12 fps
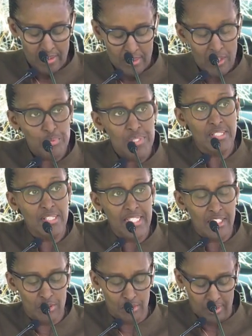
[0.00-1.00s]
There
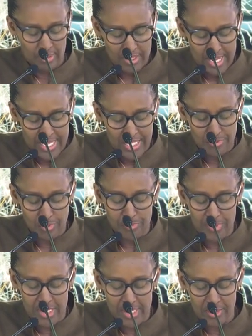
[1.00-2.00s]
little as
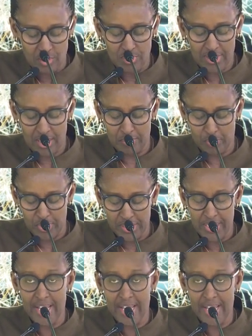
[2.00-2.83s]
fulfilling to celebrate